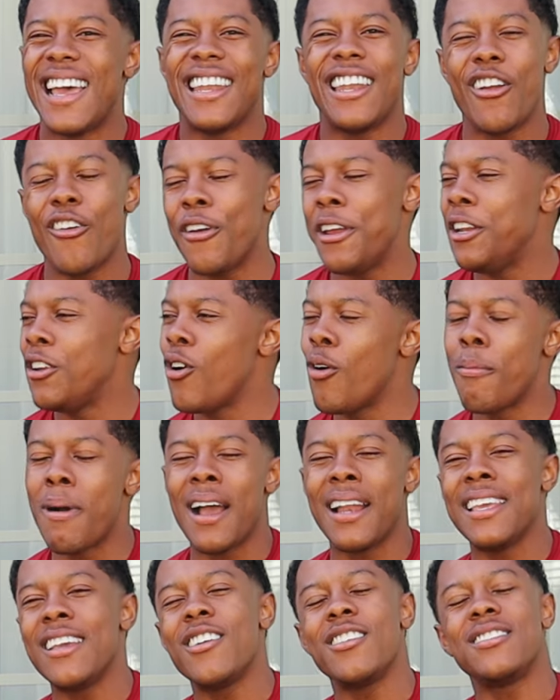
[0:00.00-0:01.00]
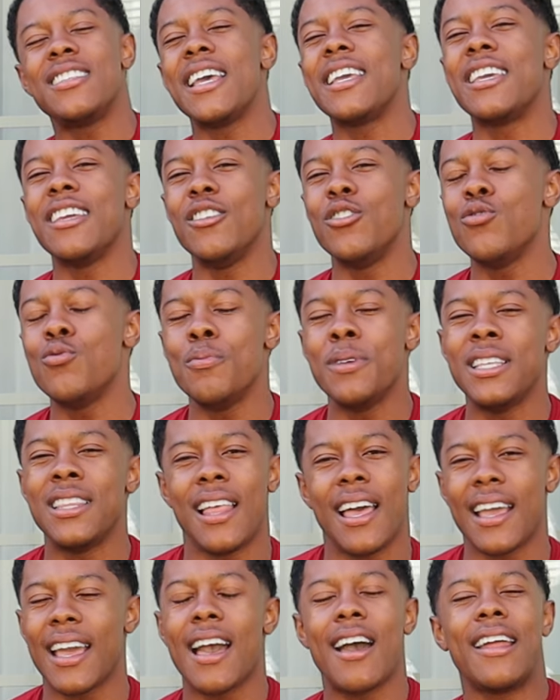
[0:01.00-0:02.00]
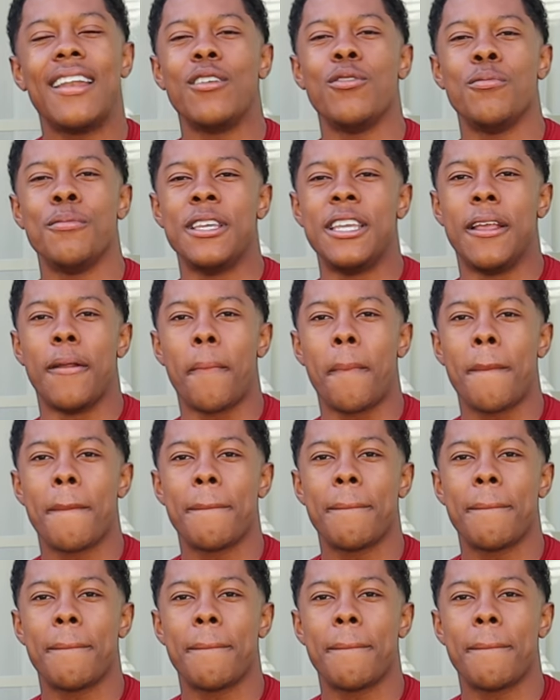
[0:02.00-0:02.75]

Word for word: there ain't nobody else that can do me like I do me.